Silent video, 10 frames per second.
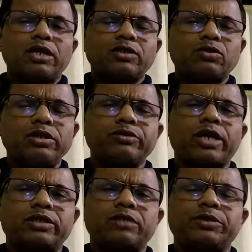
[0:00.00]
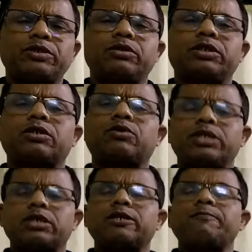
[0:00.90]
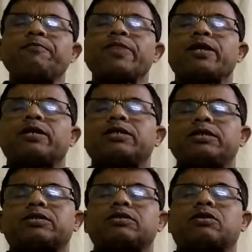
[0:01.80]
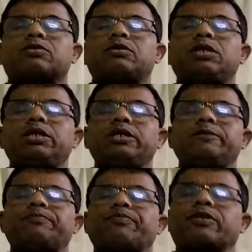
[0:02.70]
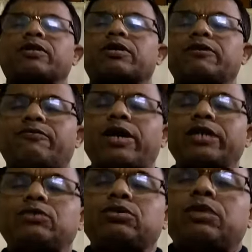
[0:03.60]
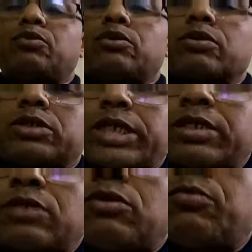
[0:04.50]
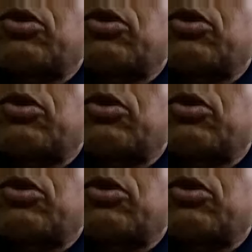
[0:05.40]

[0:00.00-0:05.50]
I told you in the other video that auditor is not only confined to the book, checking of